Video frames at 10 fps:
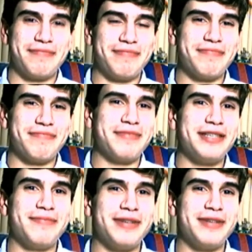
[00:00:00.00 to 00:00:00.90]
in
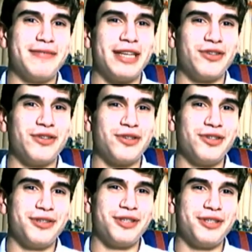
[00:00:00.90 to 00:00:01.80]
in my locals,
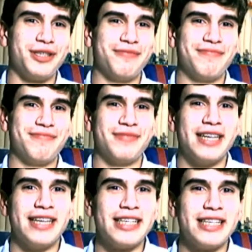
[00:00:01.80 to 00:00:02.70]
so
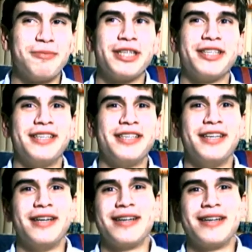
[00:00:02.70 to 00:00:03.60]
that's pretty good.
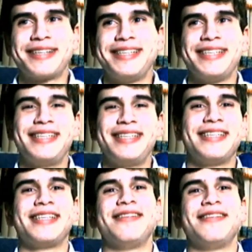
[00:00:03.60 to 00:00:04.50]
And consistently
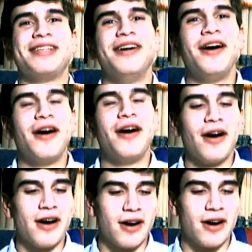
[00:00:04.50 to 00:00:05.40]
even.
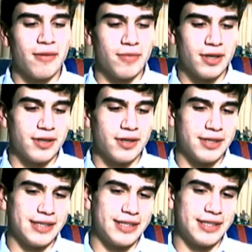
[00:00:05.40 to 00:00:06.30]
Um,
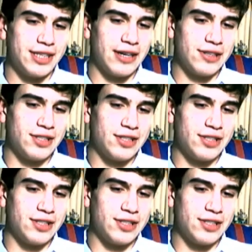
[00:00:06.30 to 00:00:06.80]
shoutouts,